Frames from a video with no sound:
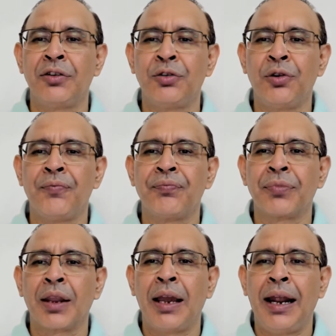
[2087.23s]
So,
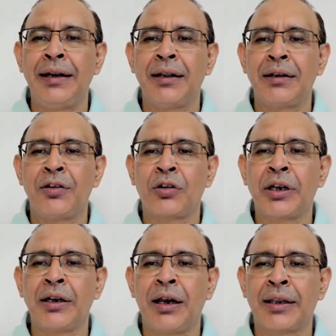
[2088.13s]
and
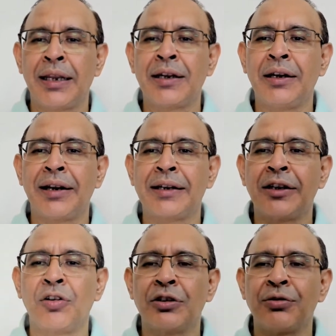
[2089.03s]
Dr. Akhil
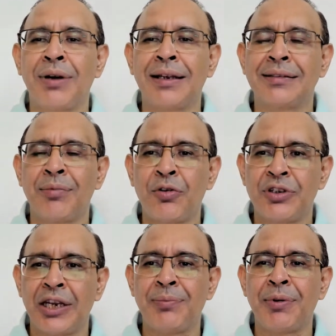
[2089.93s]
Contractor also asks about
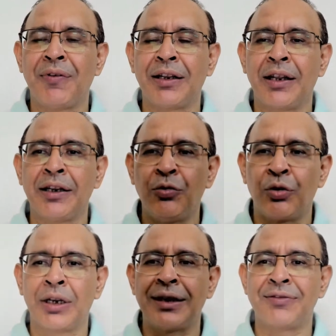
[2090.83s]
GLP-1RA,
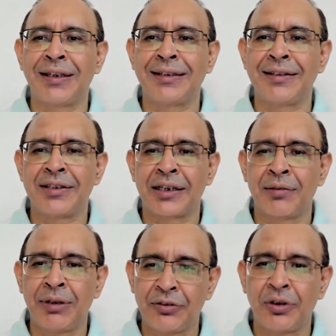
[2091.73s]
oral as well as
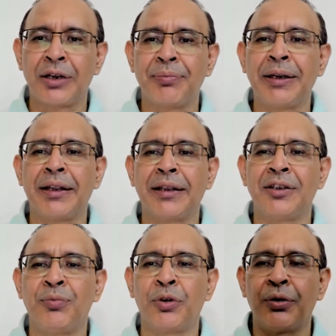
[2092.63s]
injectable. So let me take
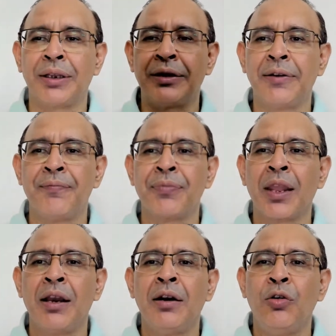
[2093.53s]
these both together.
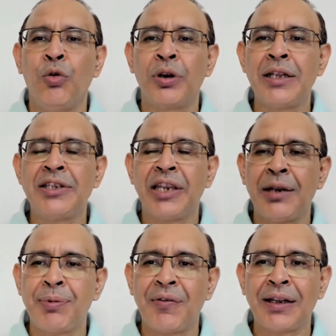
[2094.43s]
Oral
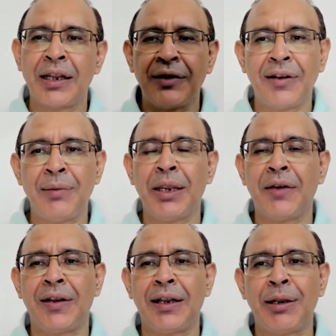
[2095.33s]
GLP-1RA will be
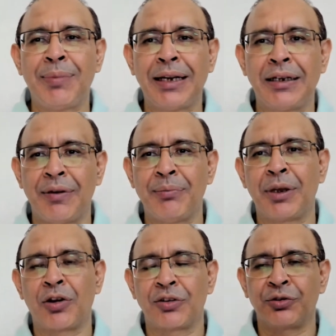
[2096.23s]
available by
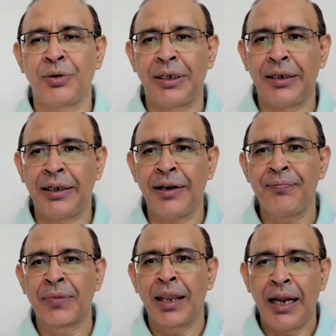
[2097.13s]
November or so in India.
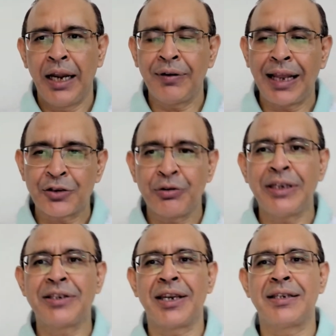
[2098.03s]
It will
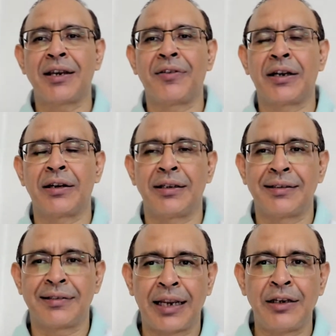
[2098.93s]
actually change our
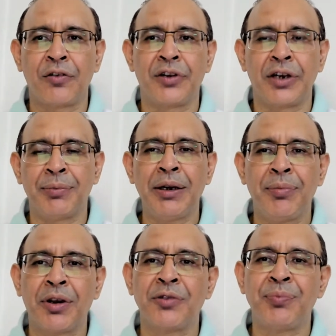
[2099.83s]
style of treatment
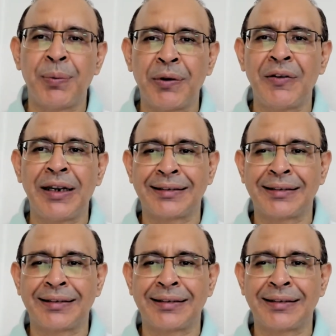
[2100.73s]
because people will